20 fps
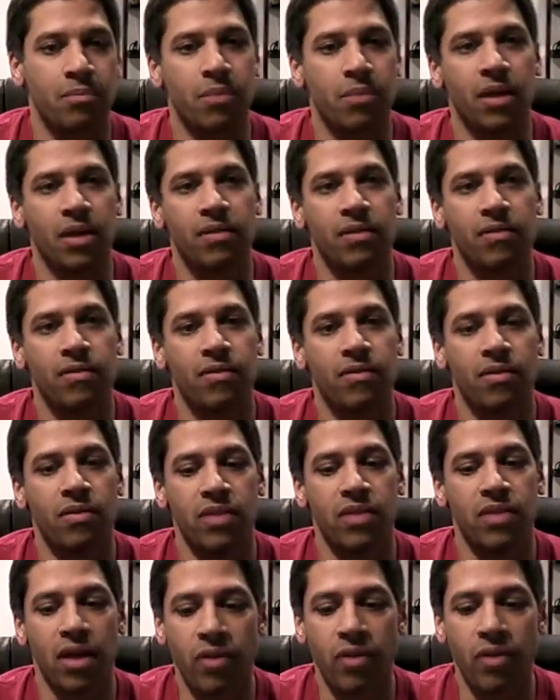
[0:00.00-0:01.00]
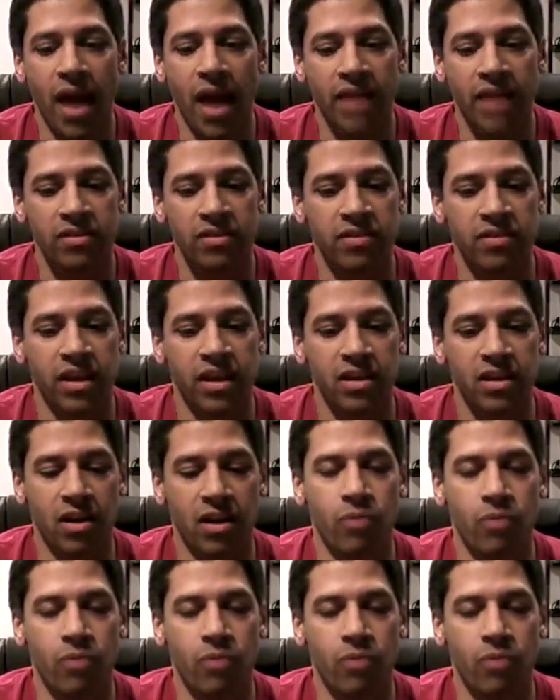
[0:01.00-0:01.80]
but the other axis I had